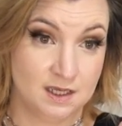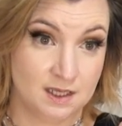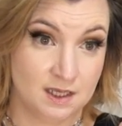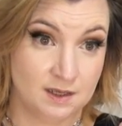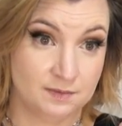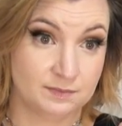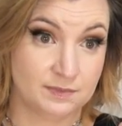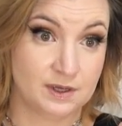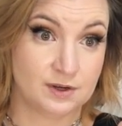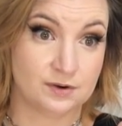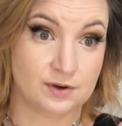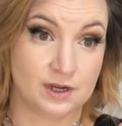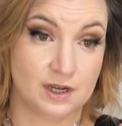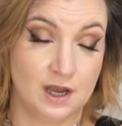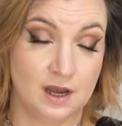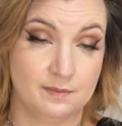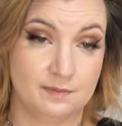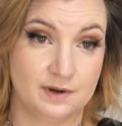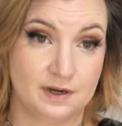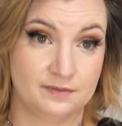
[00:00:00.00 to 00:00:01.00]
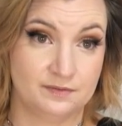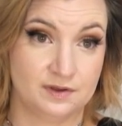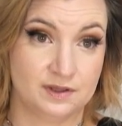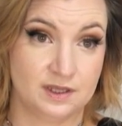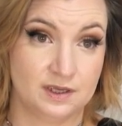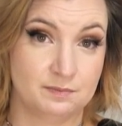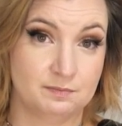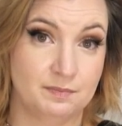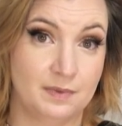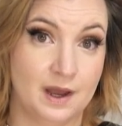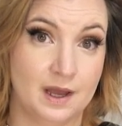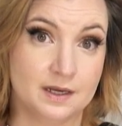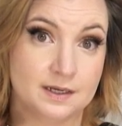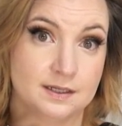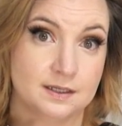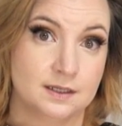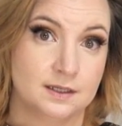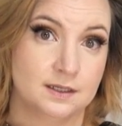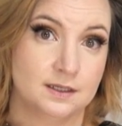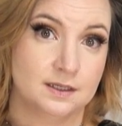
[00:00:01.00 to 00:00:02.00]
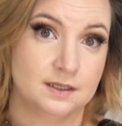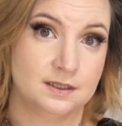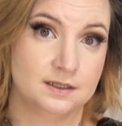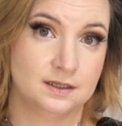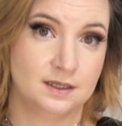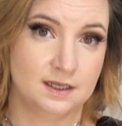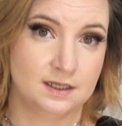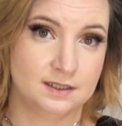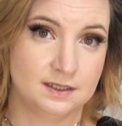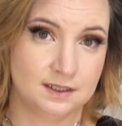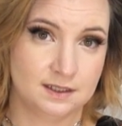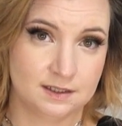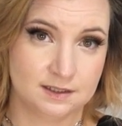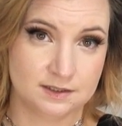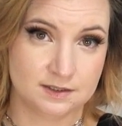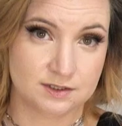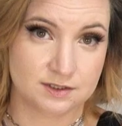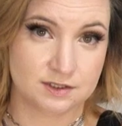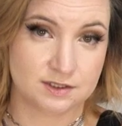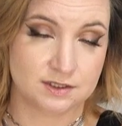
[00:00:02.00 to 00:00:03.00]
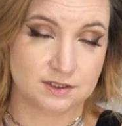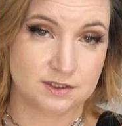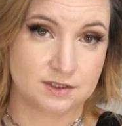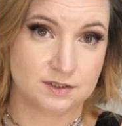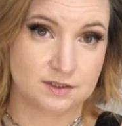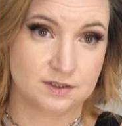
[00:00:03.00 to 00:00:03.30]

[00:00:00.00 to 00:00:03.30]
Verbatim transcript: him gearing up and everything, but they didn't,